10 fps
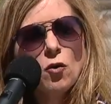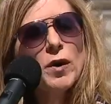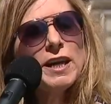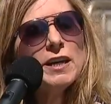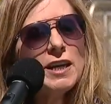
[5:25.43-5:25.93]

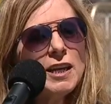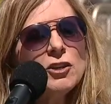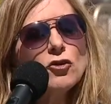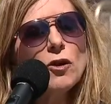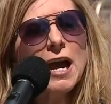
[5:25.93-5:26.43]
We need
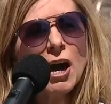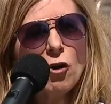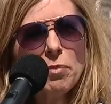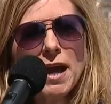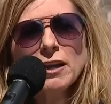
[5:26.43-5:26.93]
your
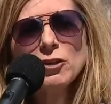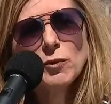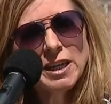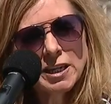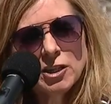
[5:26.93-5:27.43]
help and
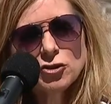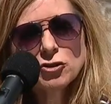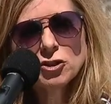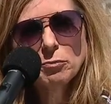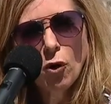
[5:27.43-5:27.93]
we need your
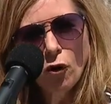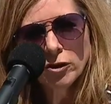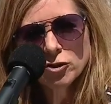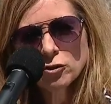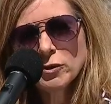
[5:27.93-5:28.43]

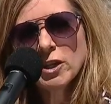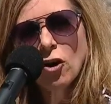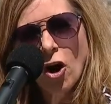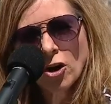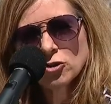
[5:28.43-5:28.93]
support to
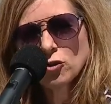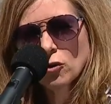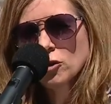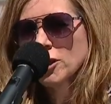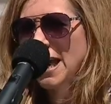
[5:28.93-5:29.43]
recall
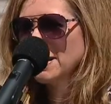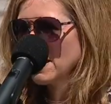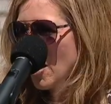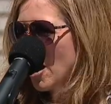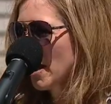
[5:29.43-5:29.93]
George
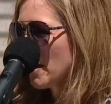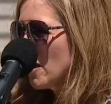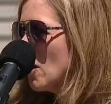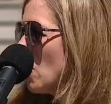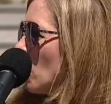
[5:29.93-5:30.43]
Gascon.
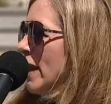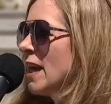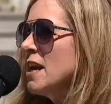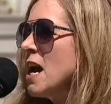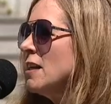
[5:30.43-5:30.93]
We
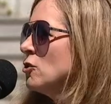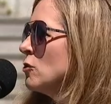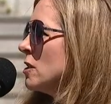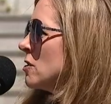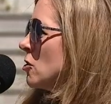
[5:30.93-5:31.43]
cannot do
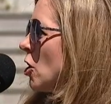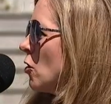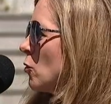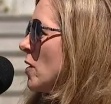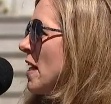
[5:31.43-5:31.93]
this
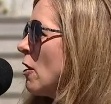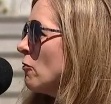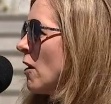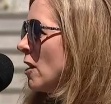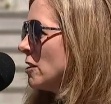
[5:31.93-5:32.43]
alone without
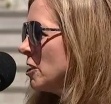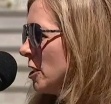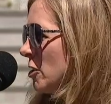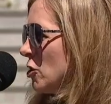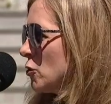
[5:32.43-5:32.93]

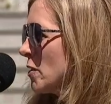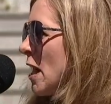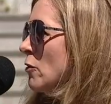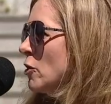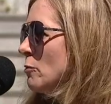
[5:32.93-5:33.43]
volunteers,
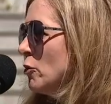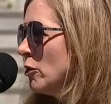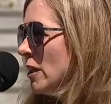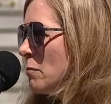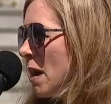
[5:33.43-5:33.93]
without
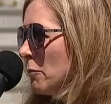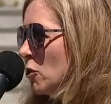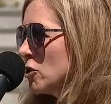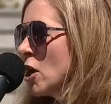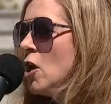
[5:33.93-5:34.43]
community
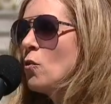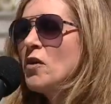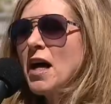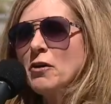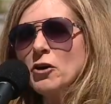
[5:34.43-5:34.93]
members,
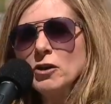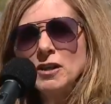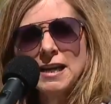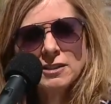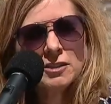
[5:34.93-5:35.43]
without our
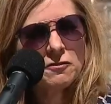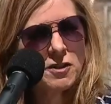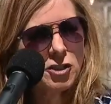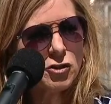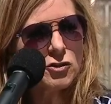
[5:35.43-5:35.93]
elected
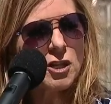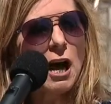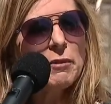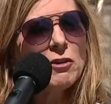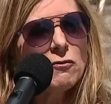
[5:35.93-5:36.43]
officials
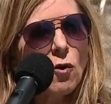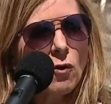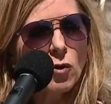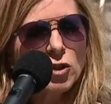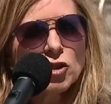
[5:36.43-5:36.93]
coming
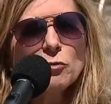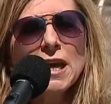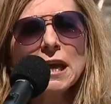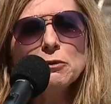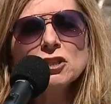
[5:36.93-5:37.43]
forward to be
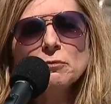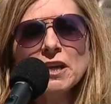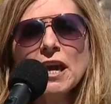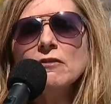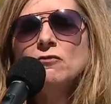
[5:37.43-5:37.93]
able to be
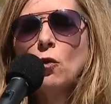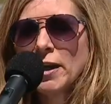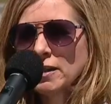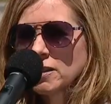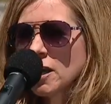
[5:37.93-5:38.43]
a
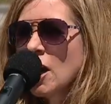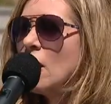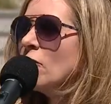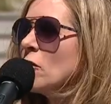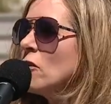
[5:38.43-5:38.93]
voice
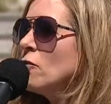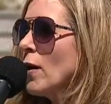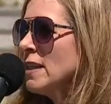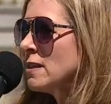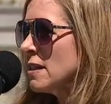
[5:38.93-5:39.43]
for the
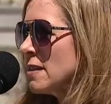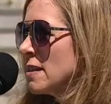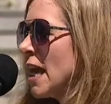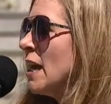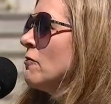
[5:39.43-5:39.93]
voiceless,
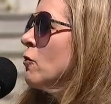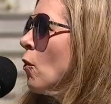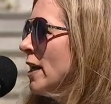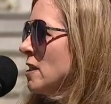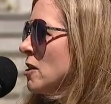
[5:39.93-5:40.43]
a
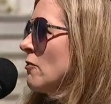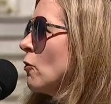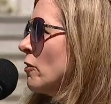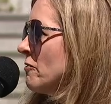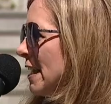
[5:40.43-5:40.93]
voice
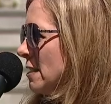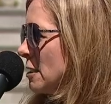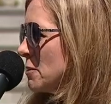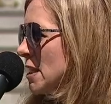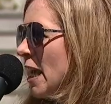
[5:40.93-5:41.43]
for
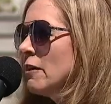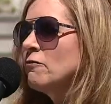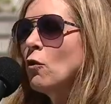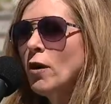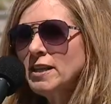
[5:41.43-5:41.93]
victims, a
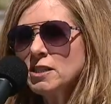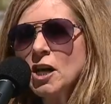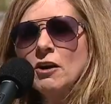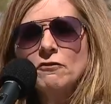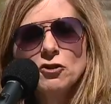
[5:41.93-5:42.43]
voice
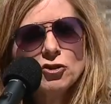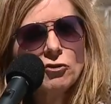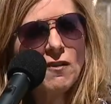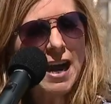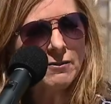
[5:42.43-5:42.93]
for
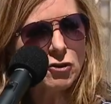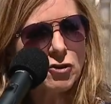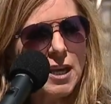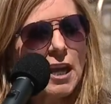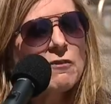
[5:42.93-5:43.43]
survivors,
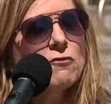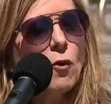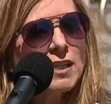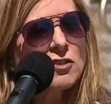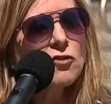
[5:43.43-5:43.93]
a
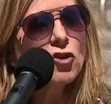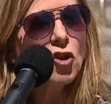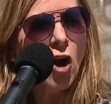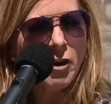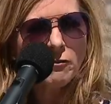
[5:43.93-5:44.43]
voice for
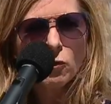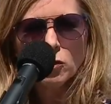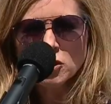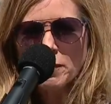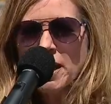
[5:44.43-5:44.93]
law
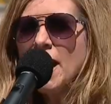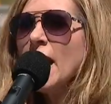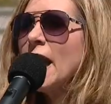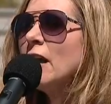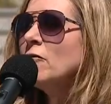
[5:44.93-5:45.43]
enforcement,
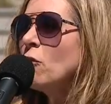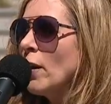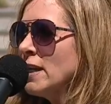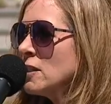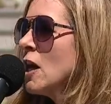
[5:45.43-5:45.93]
a
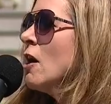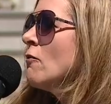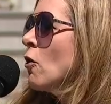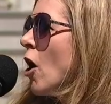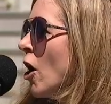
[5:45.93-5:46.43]
voice
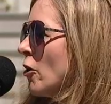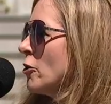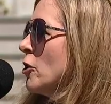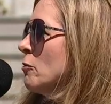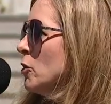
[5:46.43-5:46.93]
for our
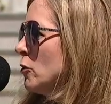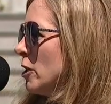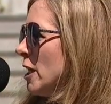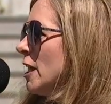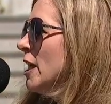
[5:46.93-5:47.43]

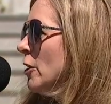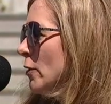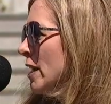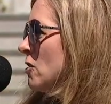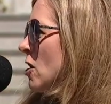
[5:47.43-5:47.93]
community here
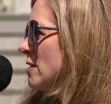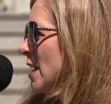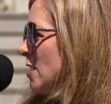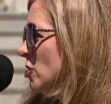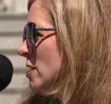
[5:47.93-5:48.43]
in Los
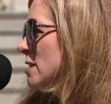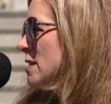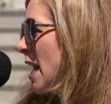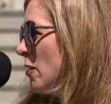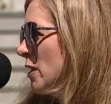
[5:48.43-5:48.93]
Angeles
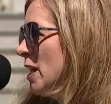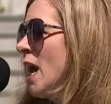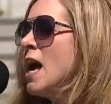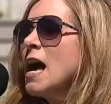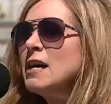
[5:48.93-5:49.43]
County
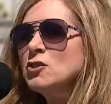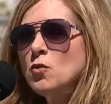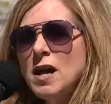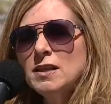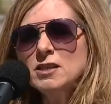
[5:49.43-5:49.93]
as
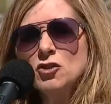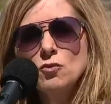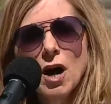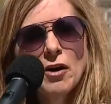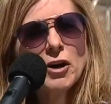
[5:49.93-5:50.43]
well as
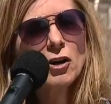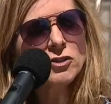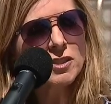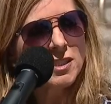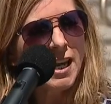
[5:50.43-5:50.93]
throughout our
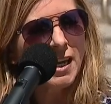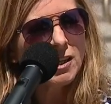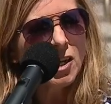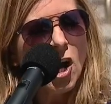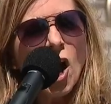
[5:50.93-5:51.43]
state.
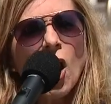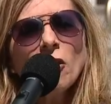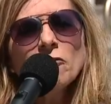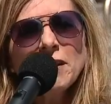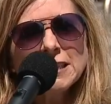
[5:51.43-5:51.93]
Our
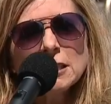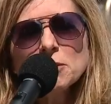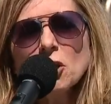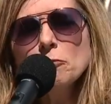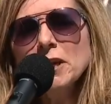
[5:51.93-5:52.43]
victims
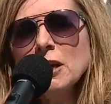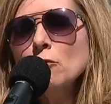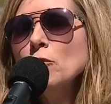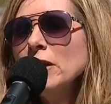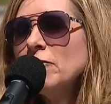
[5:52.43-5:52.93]
are being
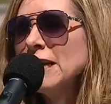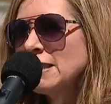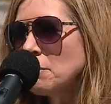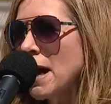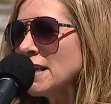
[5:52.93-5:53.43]
re
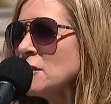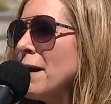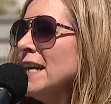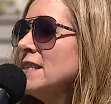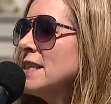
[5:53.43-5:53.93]
victimized
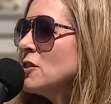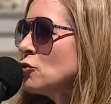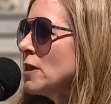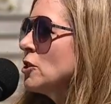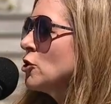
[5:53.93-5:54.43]
by a
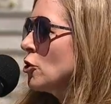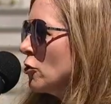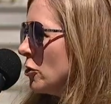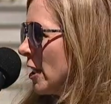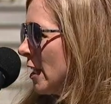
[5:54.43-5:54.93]
district
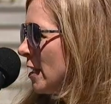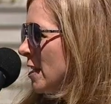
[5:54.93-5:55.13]
attorney.